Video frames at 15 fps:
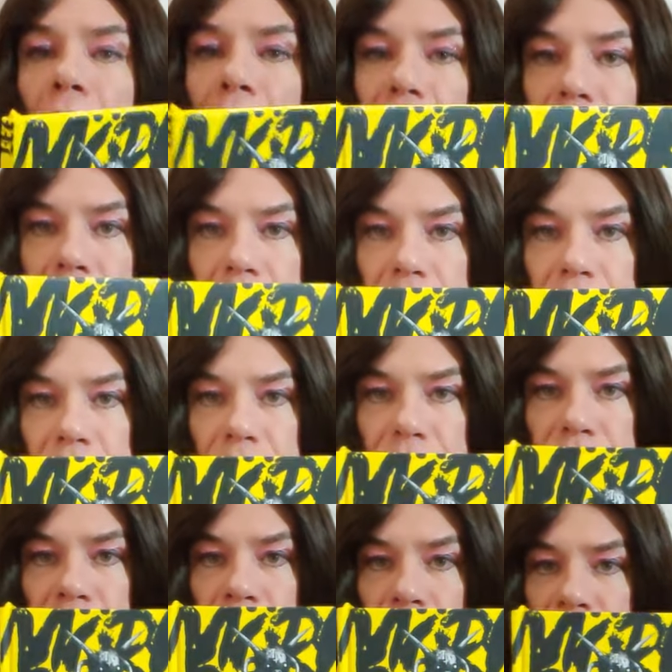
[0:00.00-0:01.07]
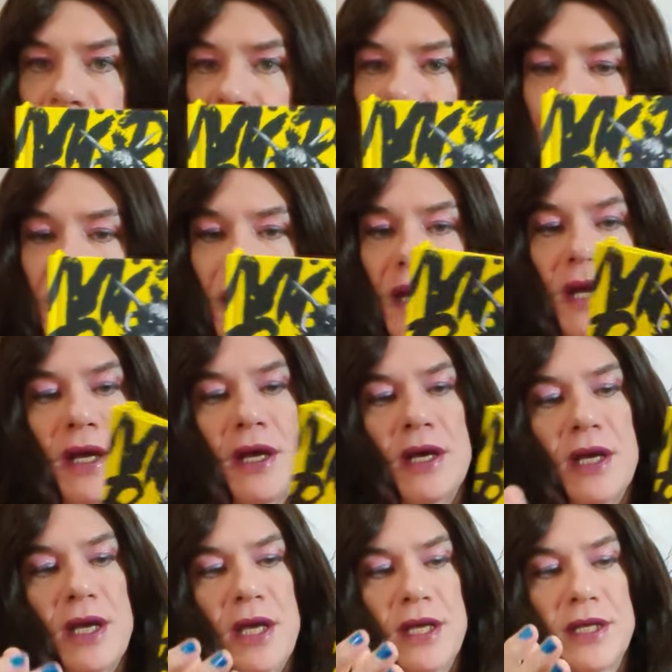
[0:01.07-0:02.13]
But, so you'll see,
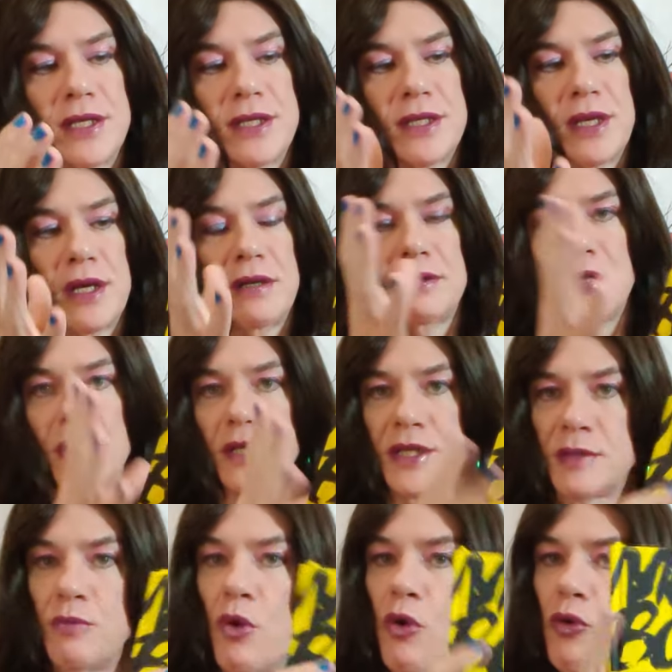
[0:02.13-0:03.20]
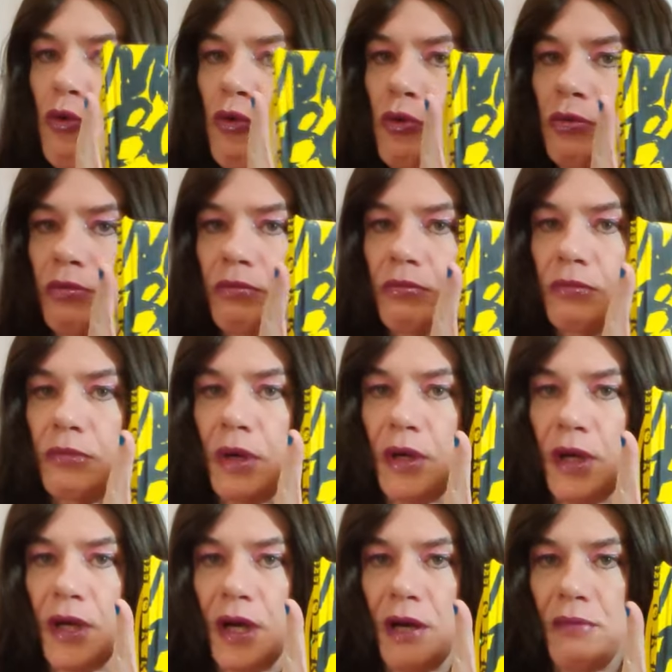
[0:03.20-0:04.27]
it's a small
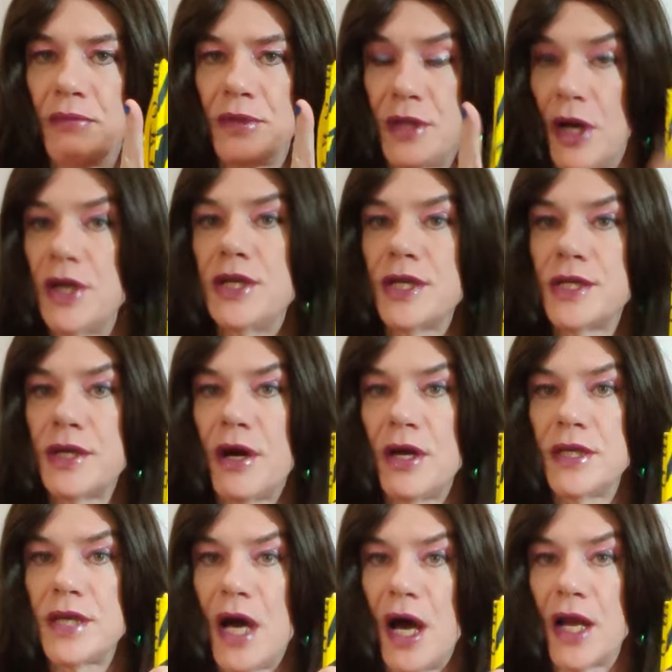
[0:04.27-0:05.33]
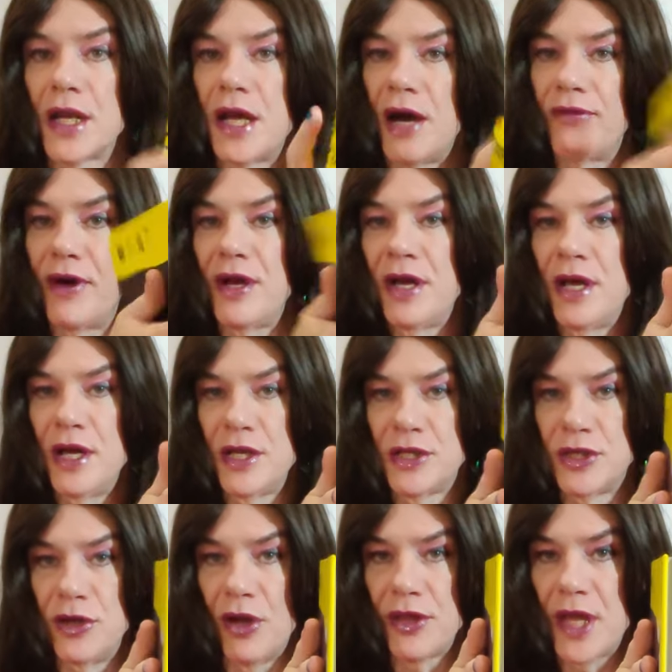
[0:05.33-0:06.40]
digest size hardcover.
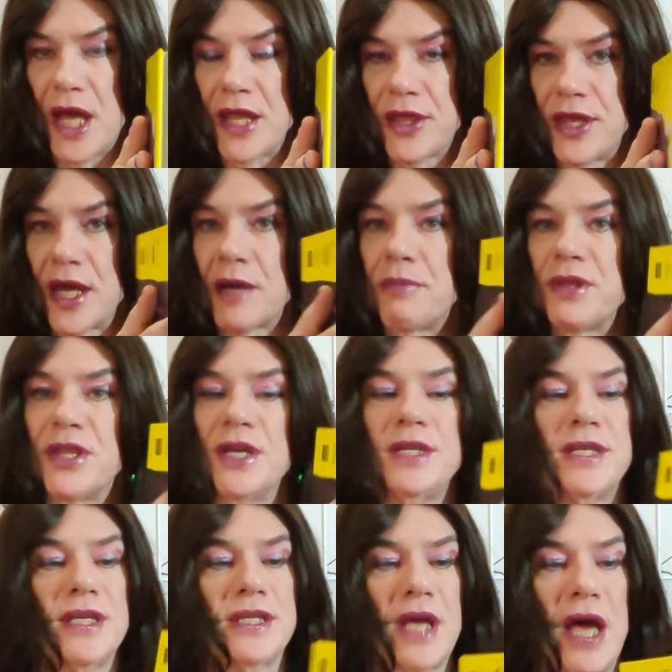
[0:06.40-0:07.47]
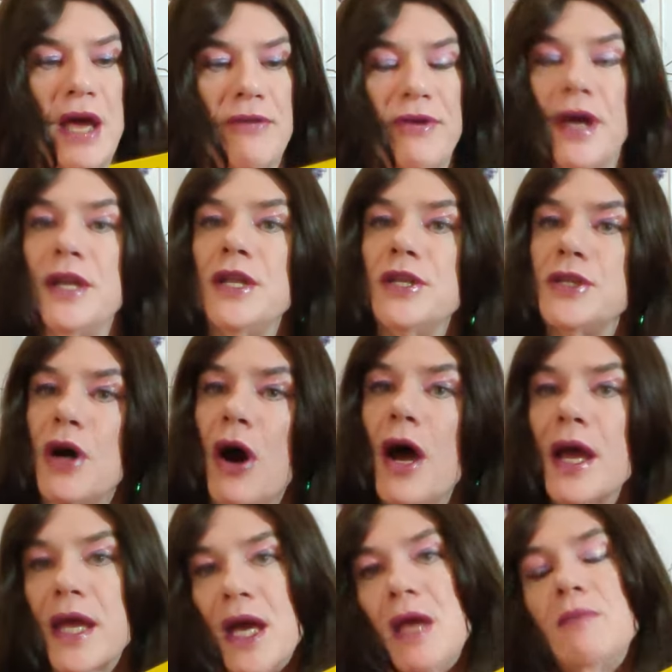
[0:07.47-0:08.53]
It's not that thick, but these things have an
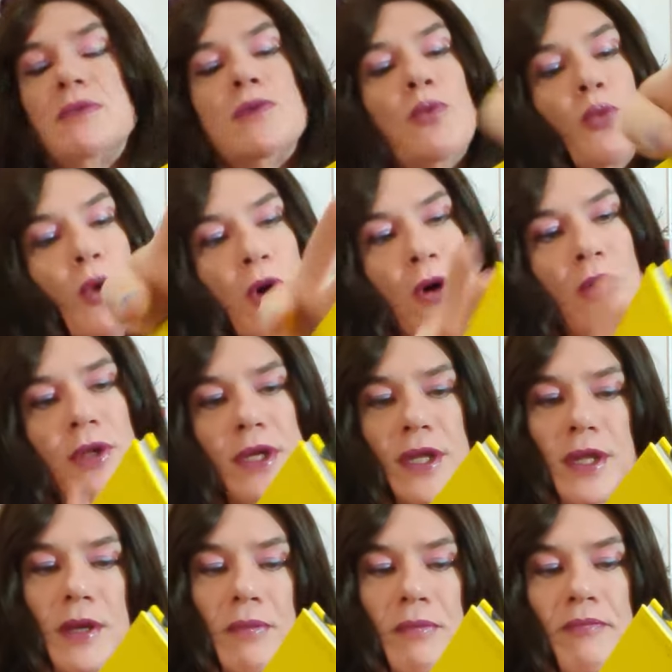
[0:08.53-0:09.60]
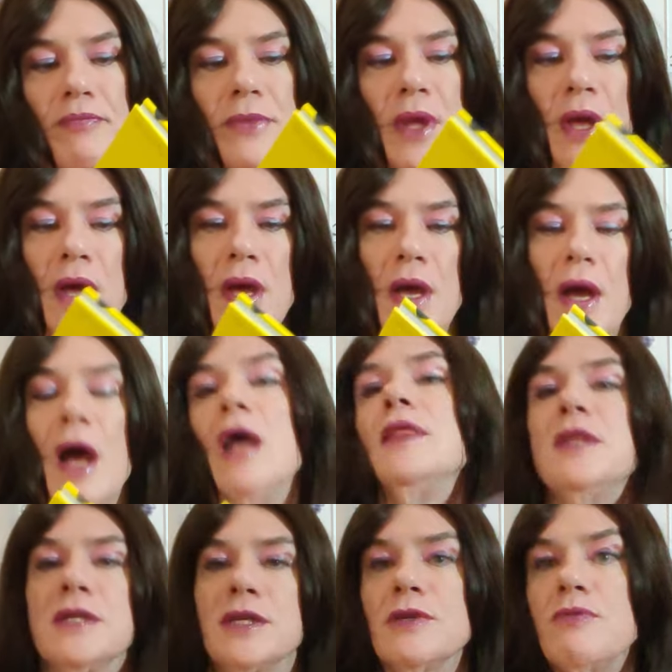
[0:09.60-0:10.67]
entire game's world in them.
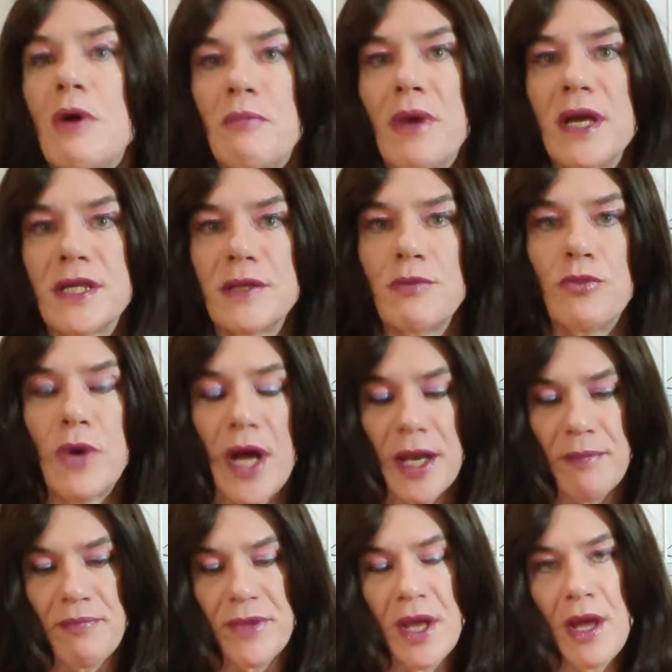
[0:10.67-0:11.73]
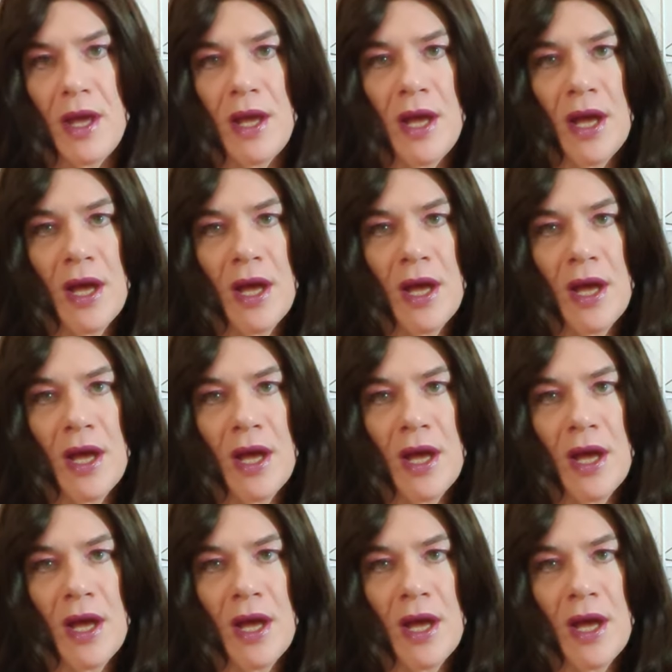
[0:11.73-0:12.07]
And this is what makes them run.